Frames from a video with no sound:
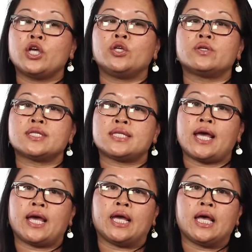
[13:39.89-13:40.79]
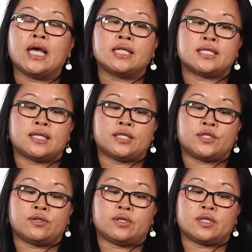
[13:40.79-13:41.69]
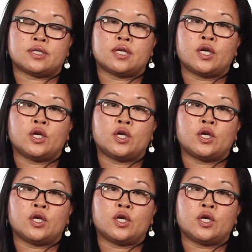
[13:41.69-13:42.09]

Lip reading: you'll say to the students,